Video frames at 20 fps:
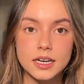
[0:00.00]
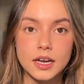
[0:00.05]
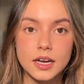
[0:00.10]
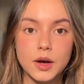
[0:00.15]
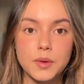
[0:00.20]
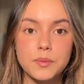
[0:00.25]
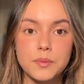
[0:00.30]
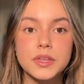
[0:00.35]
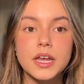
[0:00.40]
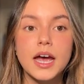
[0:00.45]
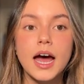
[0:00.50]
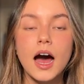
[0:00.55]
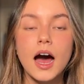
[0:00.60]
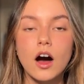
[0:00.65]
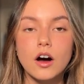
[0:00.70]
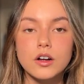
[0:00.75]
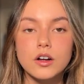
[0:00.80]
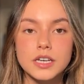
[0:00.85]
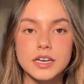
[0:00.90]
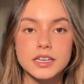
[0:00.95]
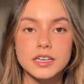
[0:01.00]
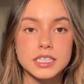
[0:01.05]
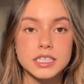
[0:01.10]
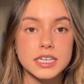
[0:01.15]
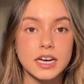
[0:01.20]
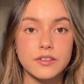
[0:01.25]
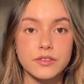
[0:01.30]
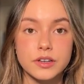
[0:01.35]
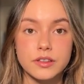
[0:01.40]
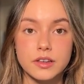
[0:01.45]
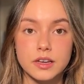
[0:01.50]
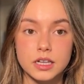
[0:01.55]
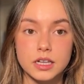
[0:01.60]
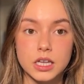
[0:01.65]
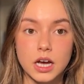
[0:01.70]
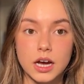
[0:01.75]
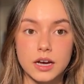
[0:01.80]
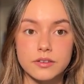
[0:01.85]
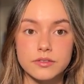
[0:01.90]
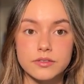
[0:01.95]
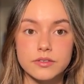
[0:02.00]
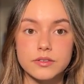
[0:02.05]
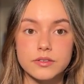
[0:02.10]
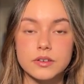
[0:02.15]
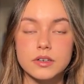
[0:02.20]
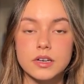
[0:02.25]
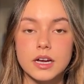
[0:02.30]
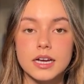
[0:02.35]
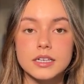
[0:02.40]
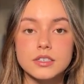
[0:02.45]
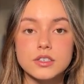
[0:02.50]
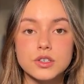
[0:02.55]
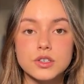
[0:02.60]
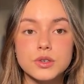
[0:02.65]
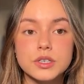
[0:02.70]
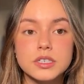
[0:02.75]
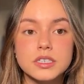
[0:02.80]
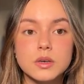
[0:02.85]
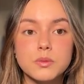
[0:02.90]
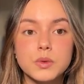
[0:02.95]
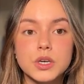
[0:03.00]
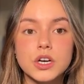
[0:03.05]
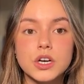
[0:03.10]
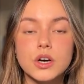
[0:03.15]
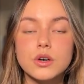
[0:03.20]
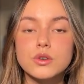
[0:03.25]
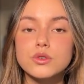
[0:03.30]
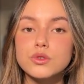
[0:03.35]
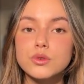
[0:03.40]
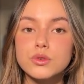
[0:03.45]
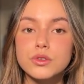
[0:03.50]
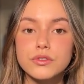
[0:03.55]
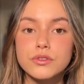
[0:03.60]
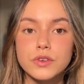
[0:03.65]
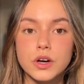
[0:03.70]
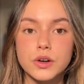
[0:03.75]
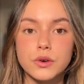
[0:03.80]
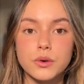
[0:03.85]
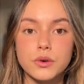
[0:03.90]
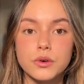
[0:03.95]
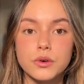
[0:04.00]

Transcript: up, I'll test everything live. As soon as someone goes through the funnel,